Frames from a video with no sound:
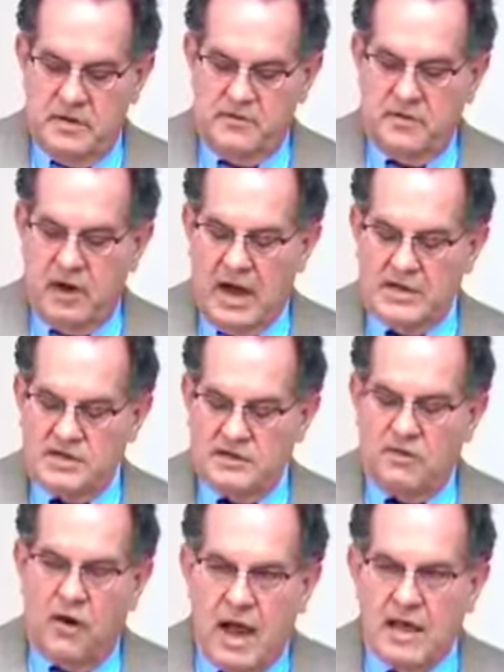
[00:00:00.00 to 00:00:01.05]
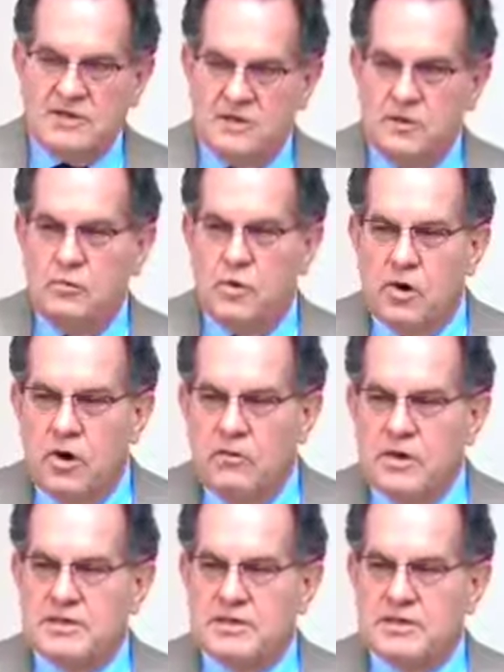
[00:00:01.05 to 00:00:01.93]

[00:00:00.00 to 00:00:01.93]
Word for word: of Christ. Christ the Word.